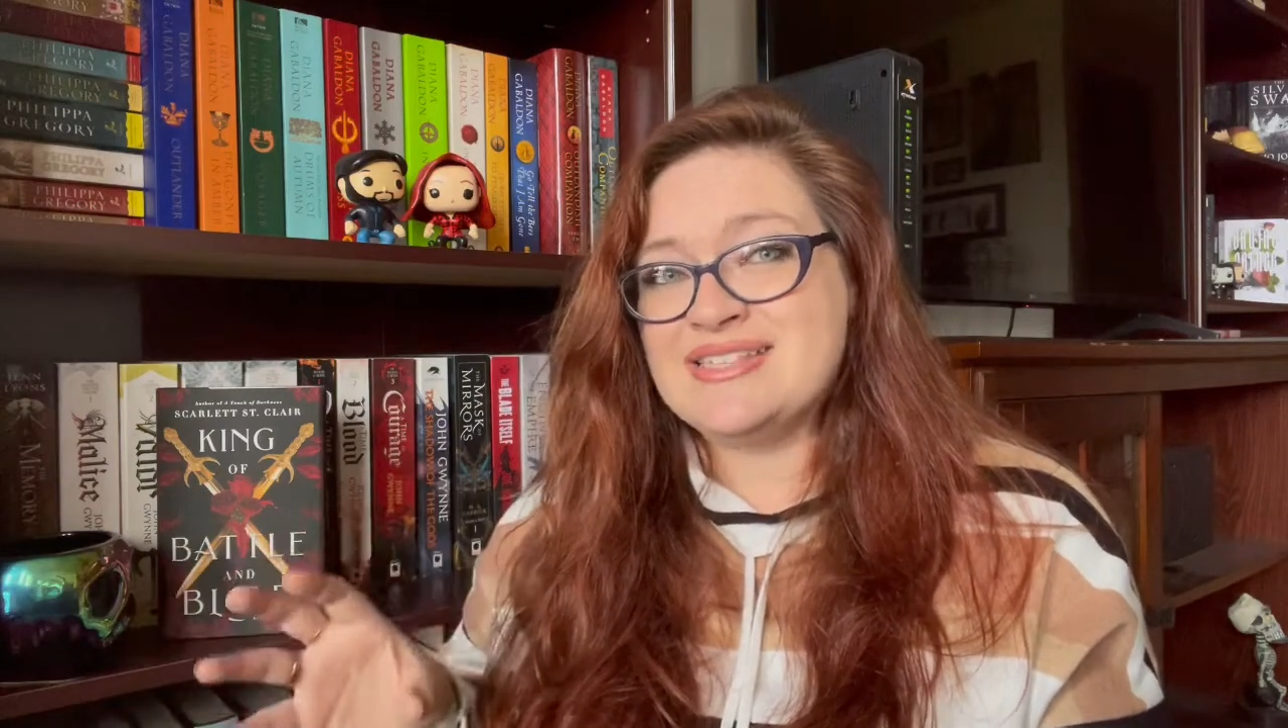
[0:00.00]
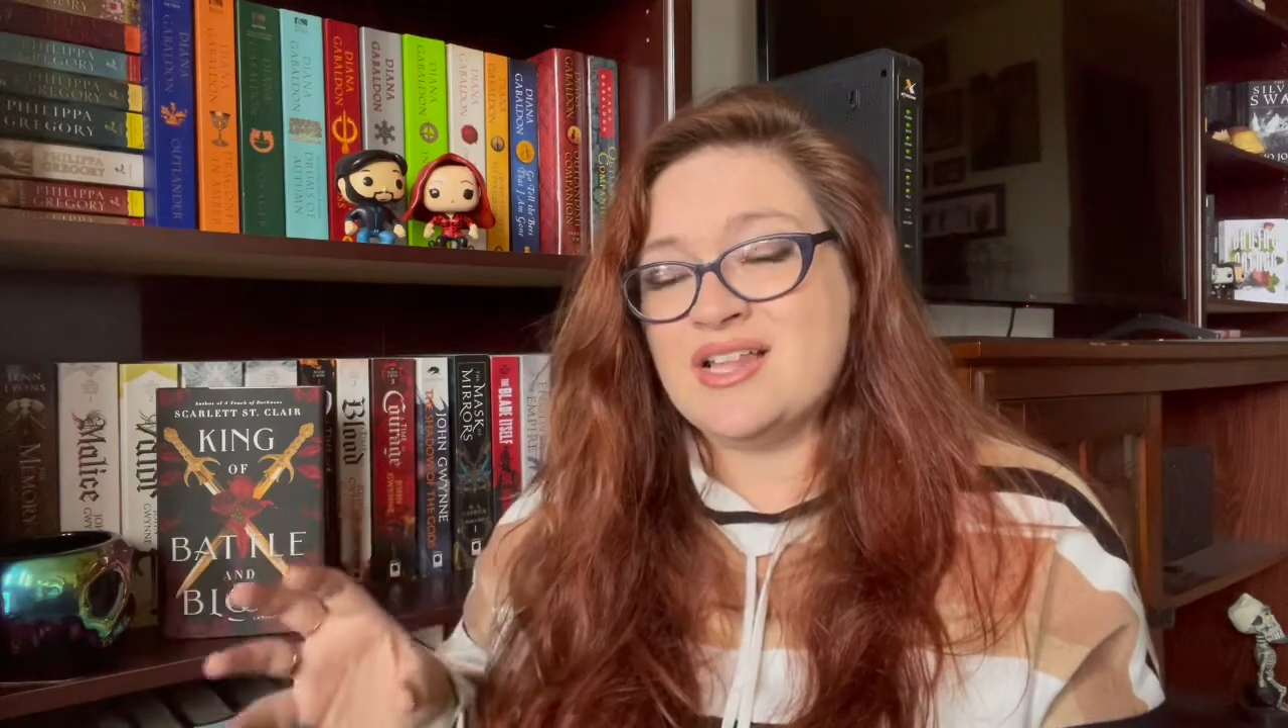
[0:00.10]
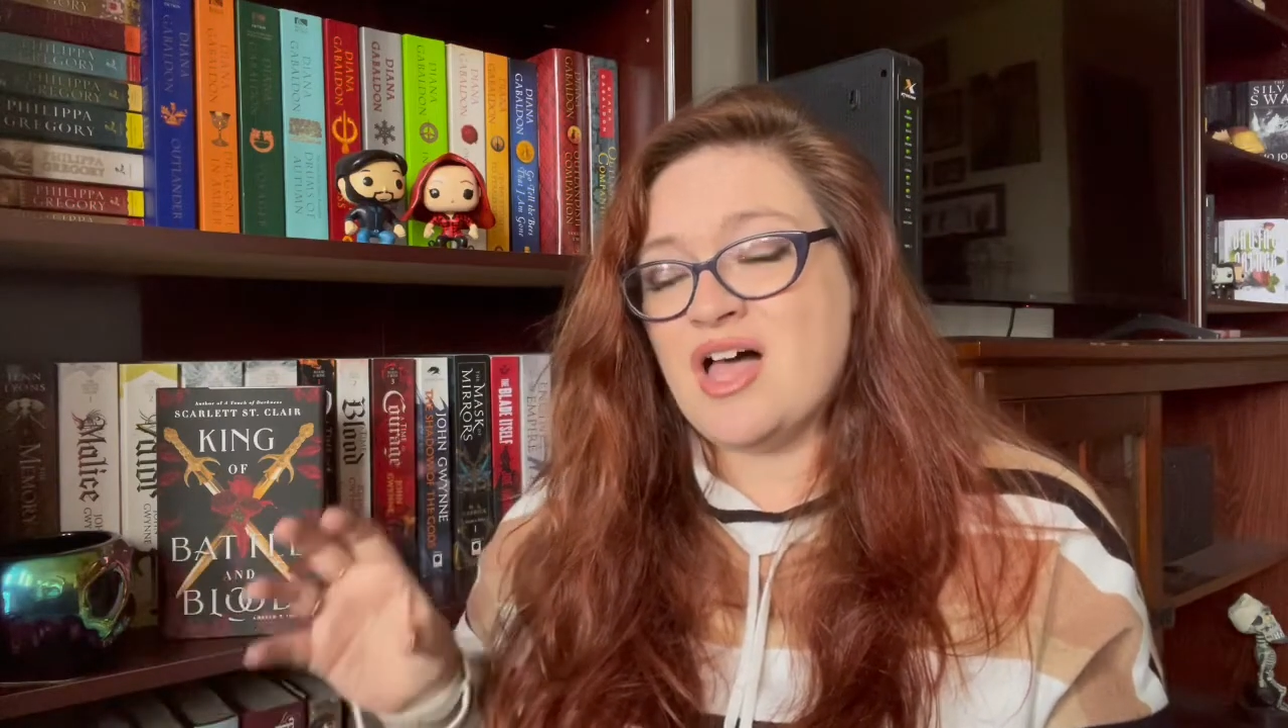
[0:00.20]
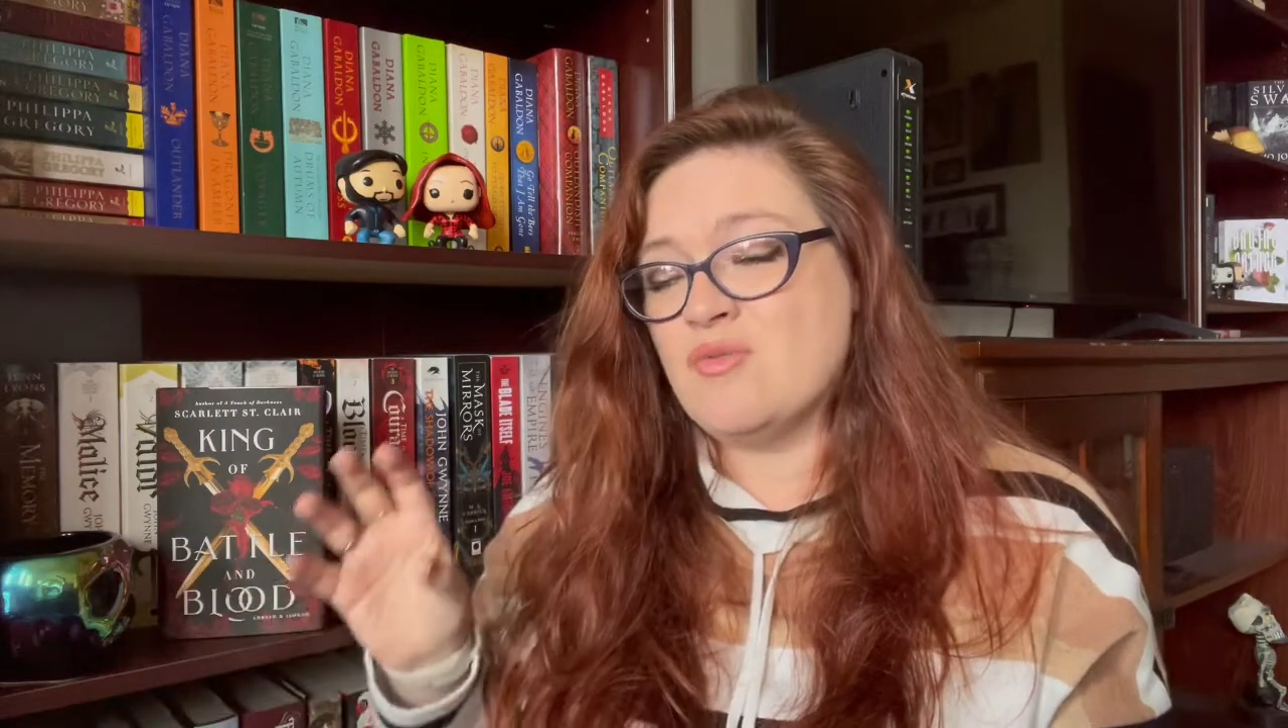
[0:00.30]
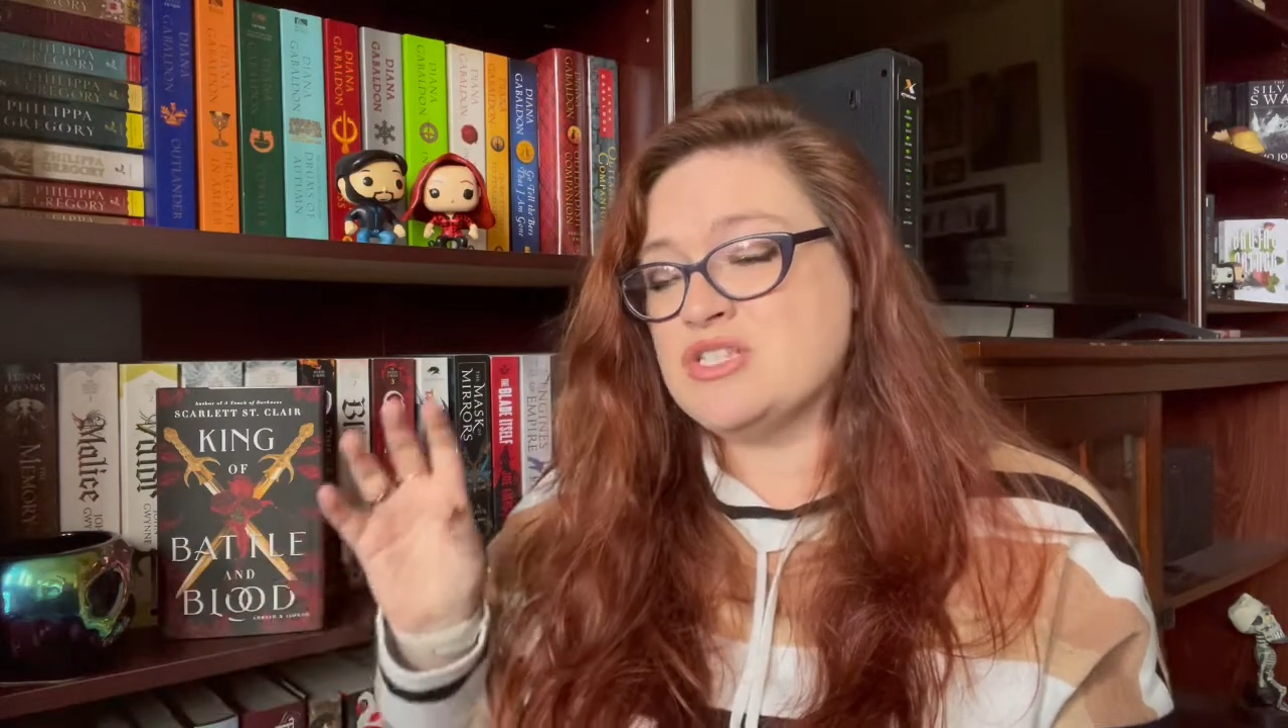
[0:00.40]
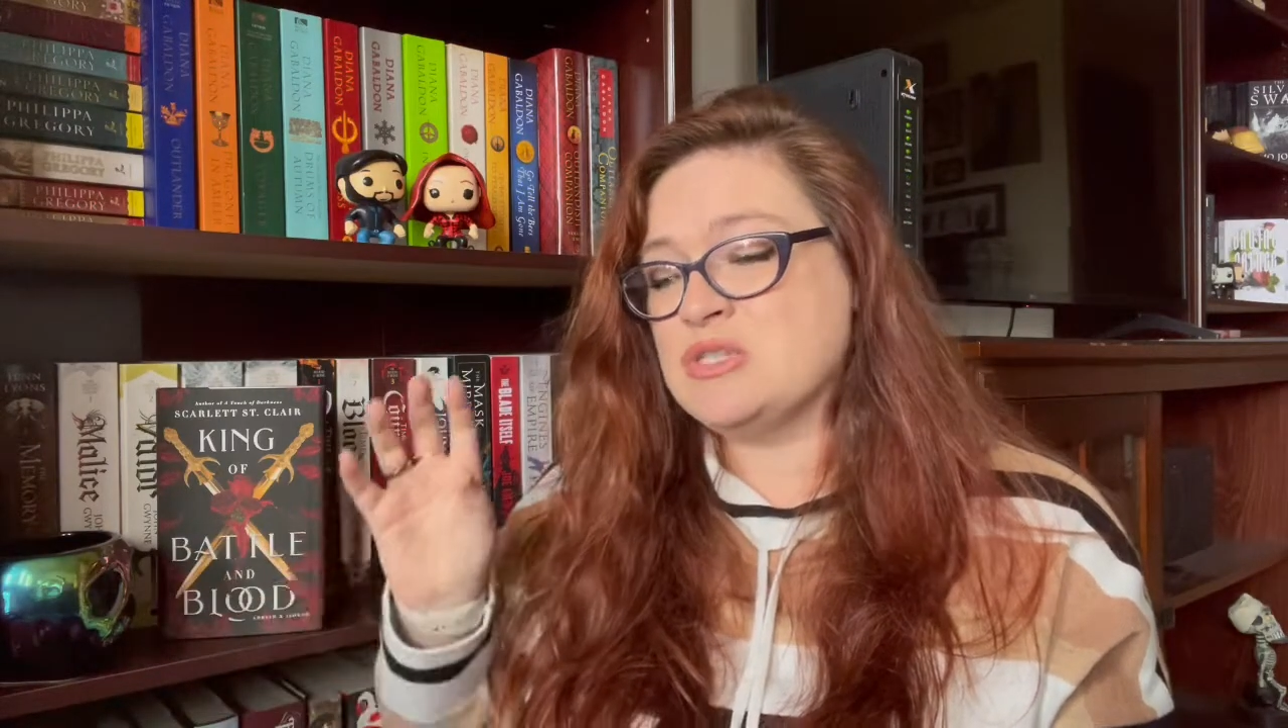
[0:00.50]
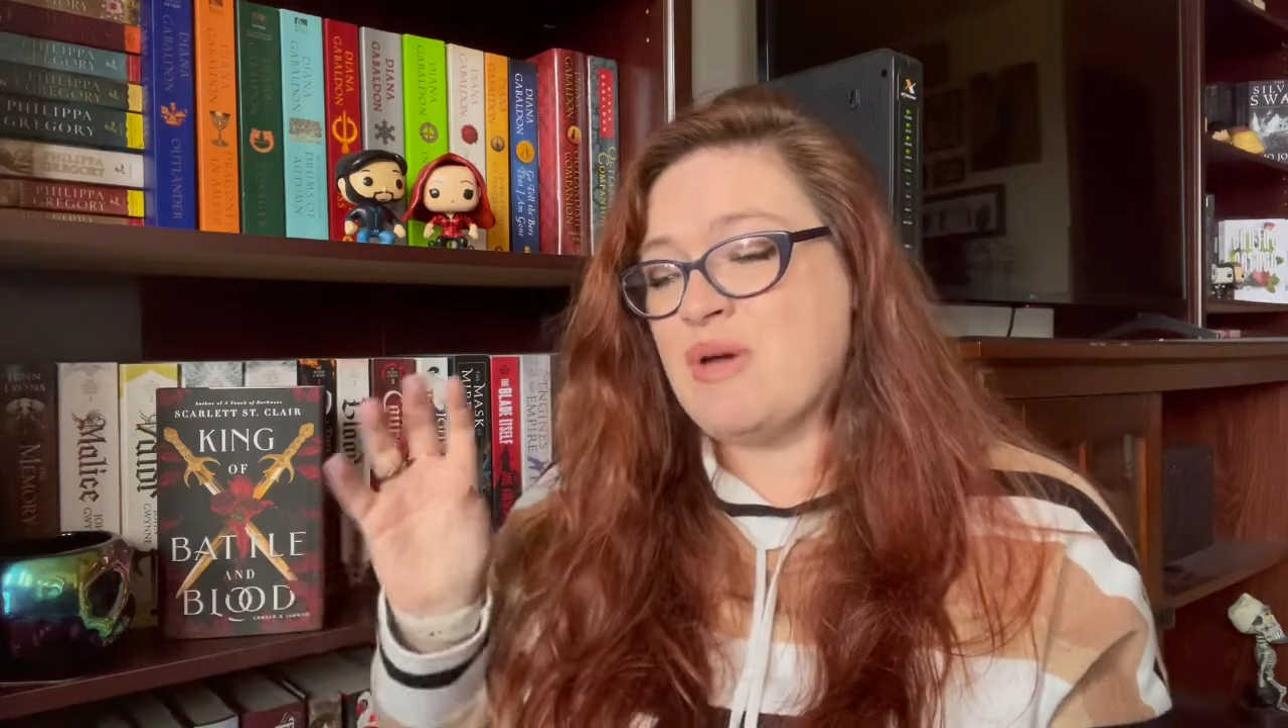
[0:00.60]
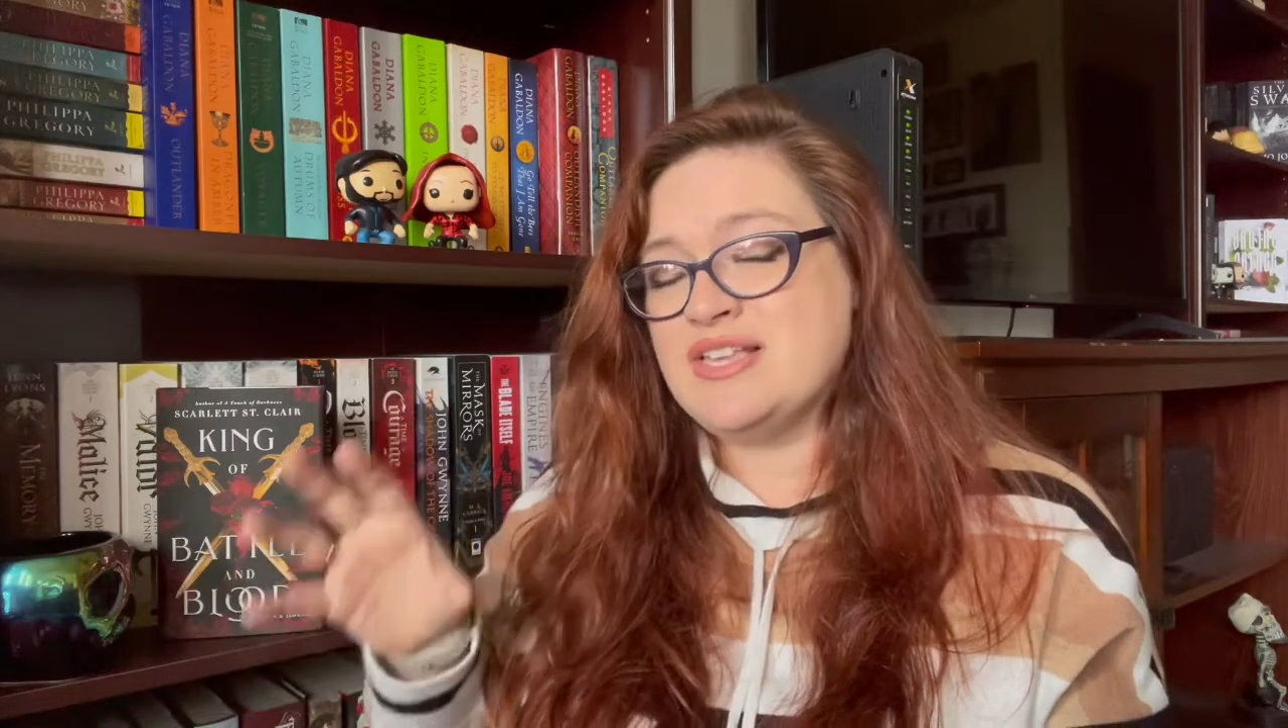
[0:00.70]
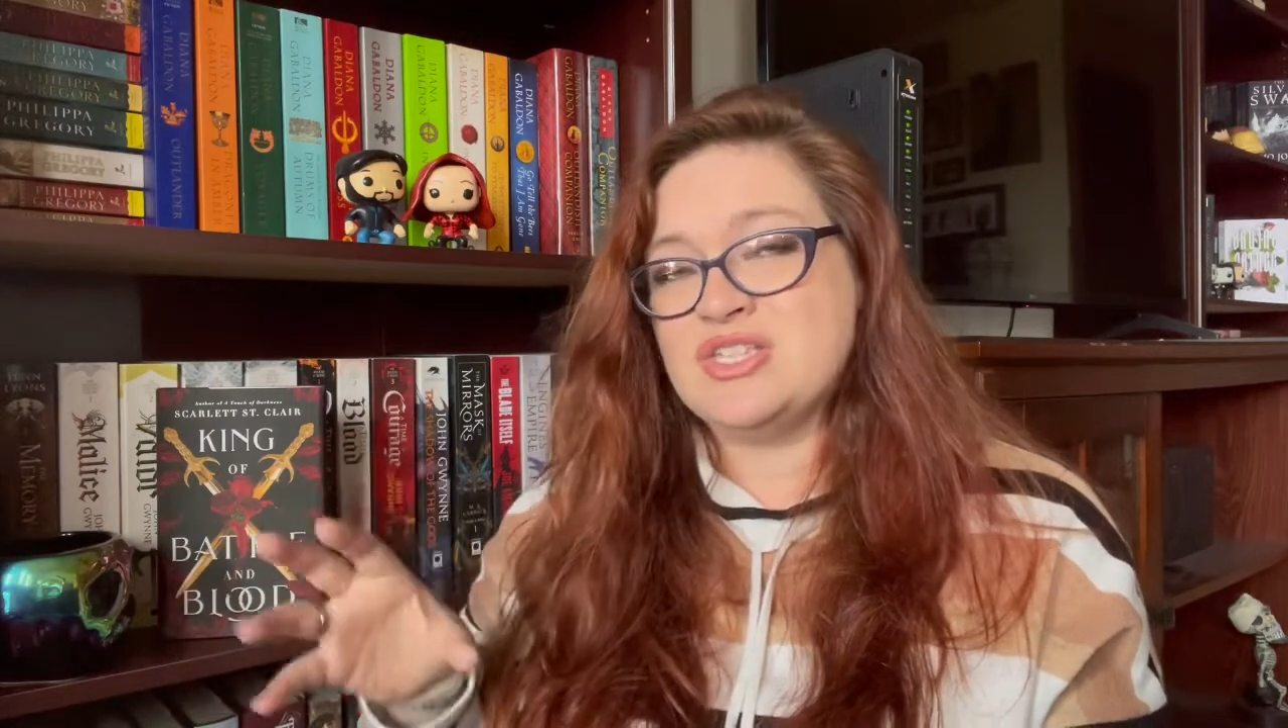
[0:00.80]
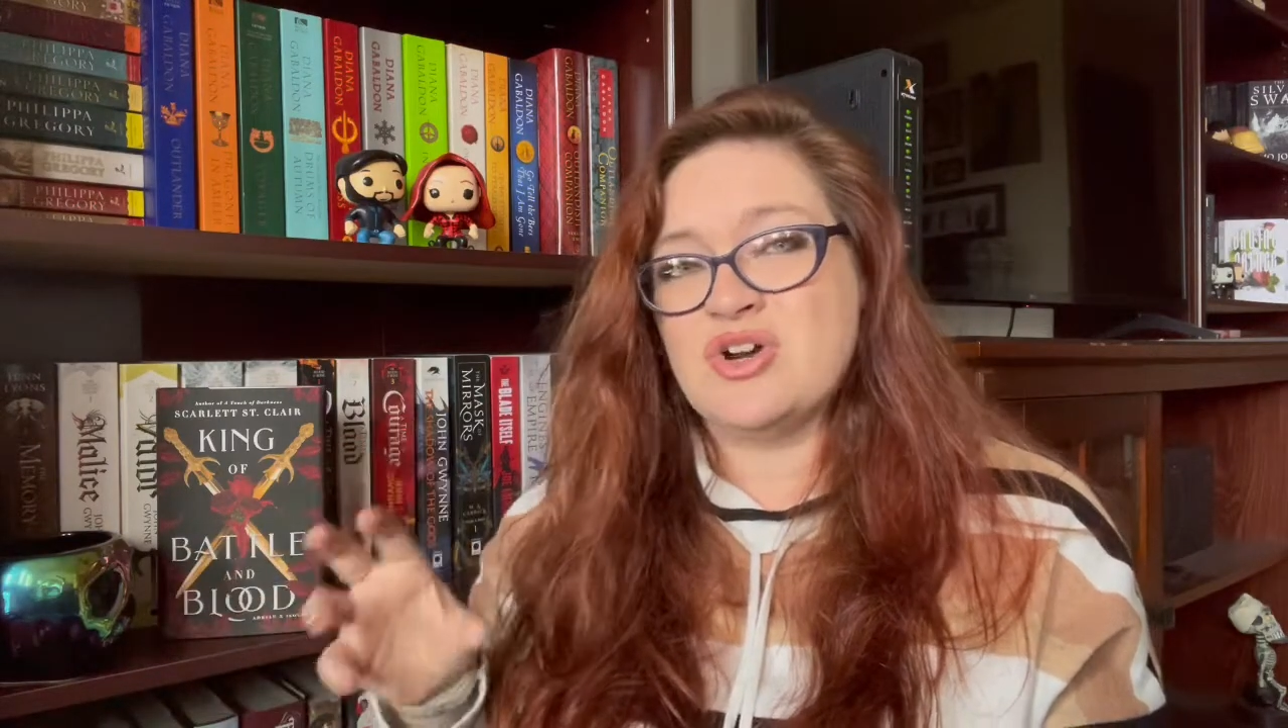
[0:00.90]
a lot
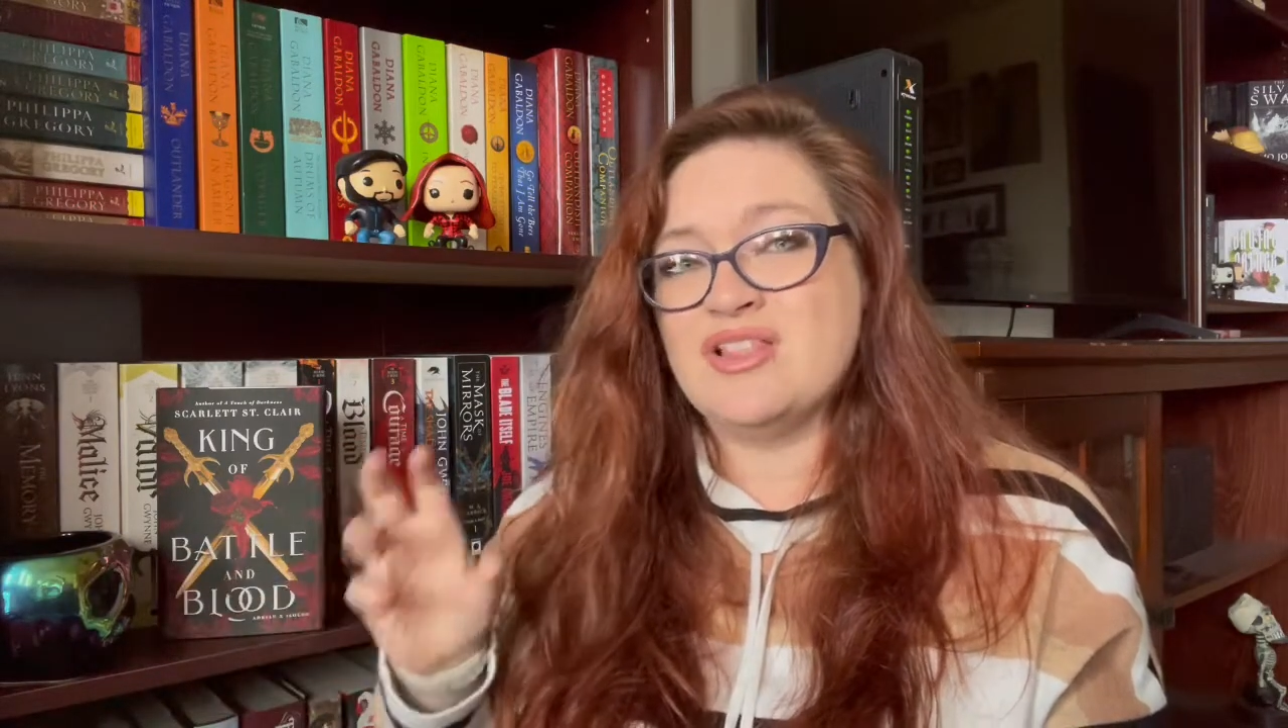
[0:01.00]
spicier,